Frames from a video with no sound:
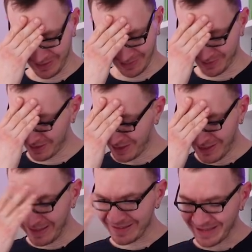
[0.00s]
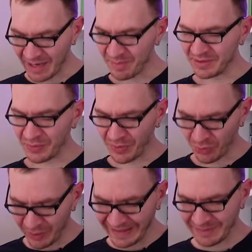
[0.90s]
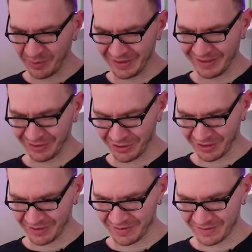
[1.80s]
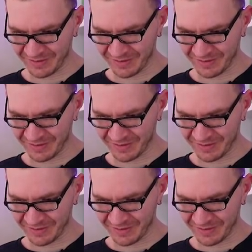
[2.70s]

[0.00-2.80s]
left. It's up and to the right pointing charts.